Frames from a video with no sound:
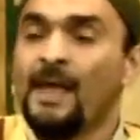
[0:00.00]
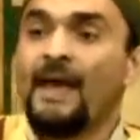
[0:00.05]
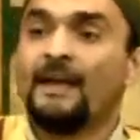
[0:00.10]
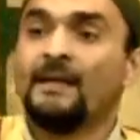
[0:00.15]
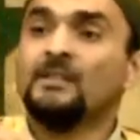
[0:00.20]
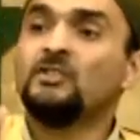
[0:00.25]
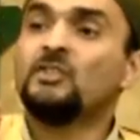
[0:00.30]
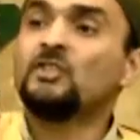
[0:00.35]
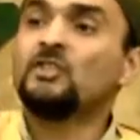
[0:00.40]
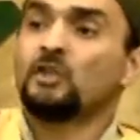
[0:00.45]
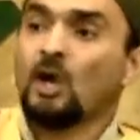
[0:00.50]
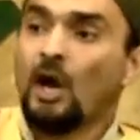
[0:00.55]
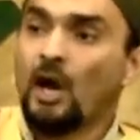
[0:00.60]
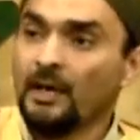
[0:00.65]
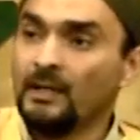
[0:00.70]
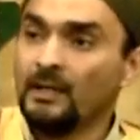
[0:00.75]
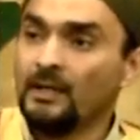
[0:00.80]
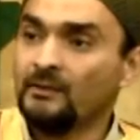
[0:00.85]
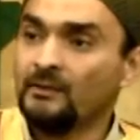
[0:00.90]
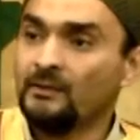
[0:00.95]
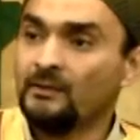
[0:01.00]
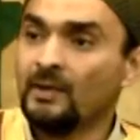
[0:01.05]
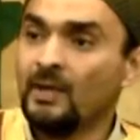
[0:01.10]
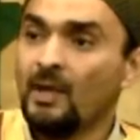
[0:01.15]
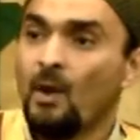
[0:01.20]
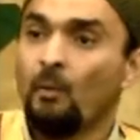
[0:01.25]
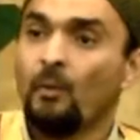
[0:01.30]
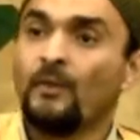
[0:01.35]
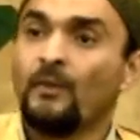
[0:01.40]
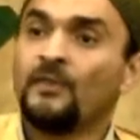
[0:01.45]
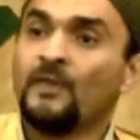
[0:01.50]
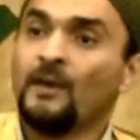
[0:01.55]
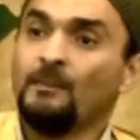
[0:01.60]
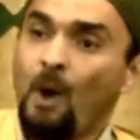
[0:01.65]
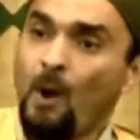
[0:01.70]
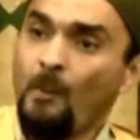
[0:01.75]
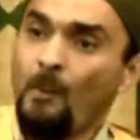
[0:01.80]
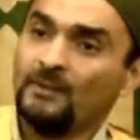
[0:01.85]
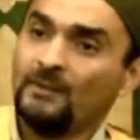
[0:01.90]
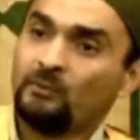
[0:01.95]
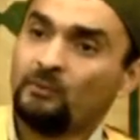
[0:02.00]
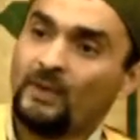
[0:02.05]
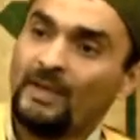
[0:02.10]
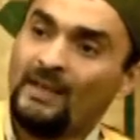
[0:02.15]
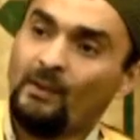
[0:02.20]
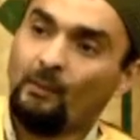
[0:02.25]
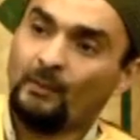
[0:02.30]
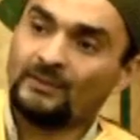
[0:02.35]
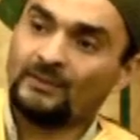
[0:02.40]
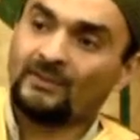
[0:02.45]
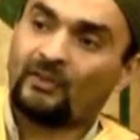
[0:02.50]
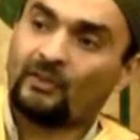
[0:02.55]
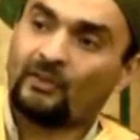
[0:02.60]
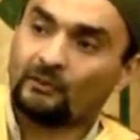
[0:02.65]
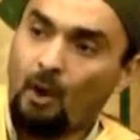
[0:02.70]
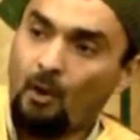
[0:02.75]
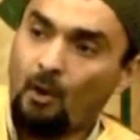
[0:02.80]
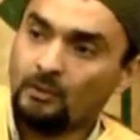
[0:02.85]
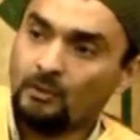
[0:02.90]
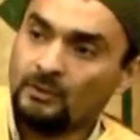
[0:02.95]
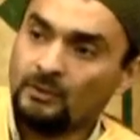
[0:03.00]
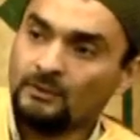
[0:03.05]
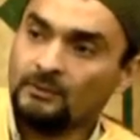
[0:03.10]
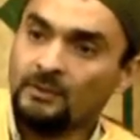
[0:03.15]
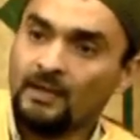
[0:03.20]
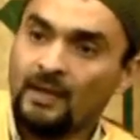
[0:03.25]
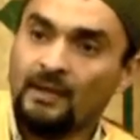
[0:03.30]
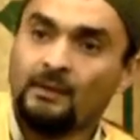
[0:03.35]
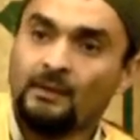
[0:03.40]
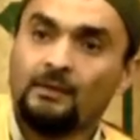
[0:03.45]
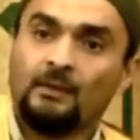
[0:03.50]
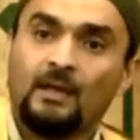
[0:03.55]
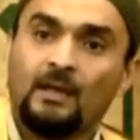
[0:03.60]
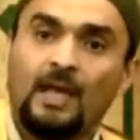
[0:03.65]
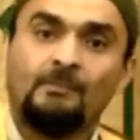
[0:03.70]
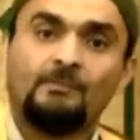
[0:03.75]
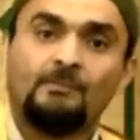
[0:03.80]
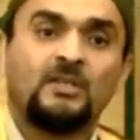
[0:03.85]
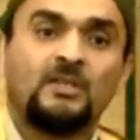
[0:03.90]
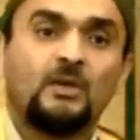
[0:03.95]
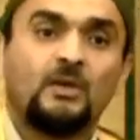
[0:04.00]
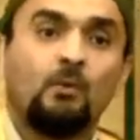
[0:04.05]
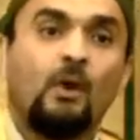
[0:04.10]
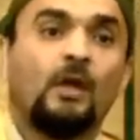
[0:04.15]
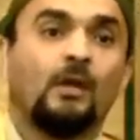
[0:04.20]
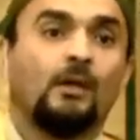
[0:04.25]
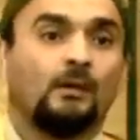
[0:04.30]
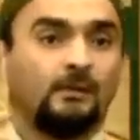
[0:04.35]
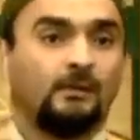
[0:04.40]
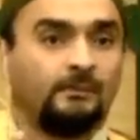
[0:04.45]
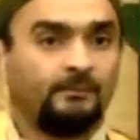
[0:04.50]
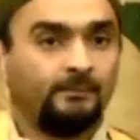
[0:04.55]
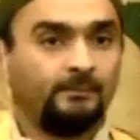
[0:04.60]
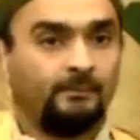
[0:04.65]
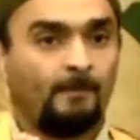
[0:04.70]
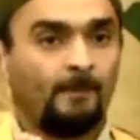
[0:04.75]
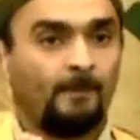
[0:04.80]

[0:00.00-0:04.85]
And it started with the moment when he was thrown in the empty well.